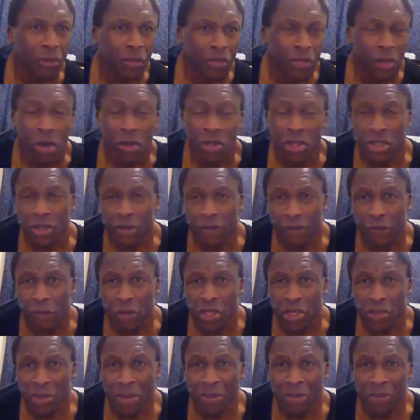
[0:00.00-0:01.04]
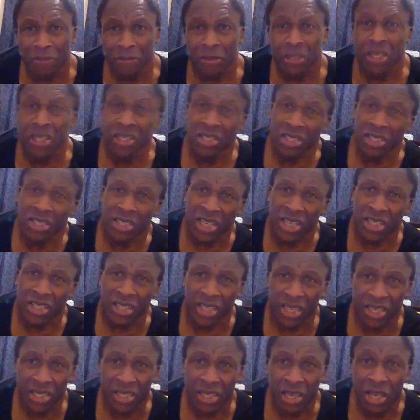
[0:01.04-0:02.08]
30 to 40, maybe since the
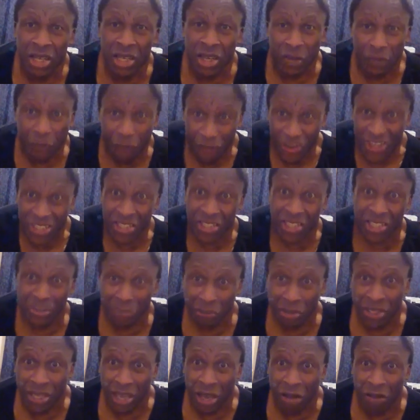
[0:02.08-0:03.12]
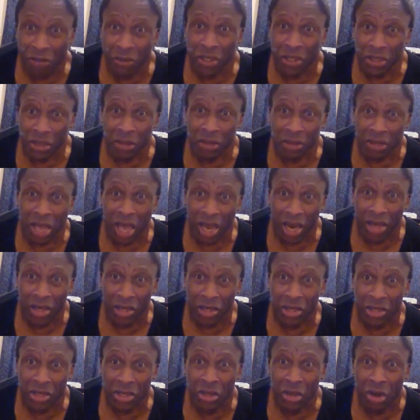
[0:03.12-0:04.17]
60s, convince themselves that
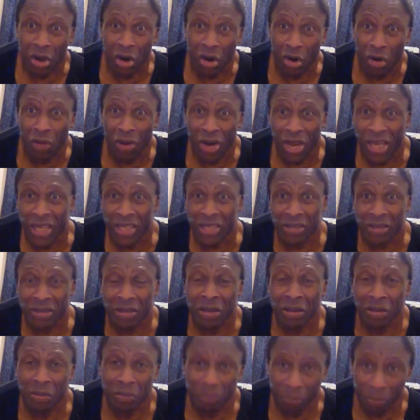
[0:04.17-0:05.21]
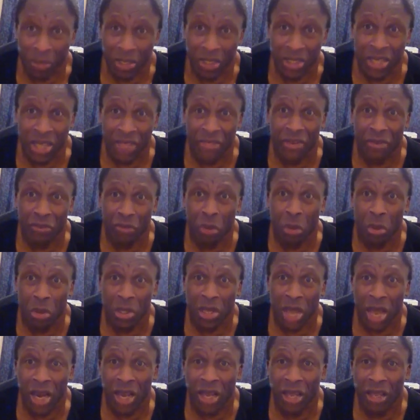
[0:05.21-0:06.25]
colour's all right. There's nothing wrong
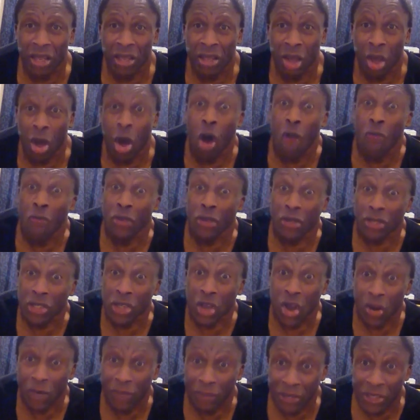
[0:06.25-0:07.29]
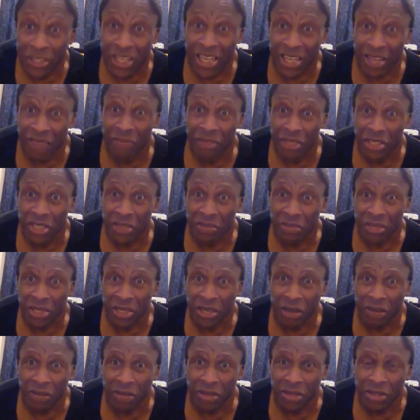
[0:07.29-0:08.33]
with colour. On the surface, they convince
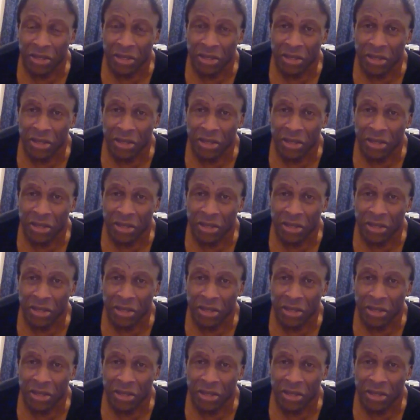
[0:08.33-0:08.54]
themselves.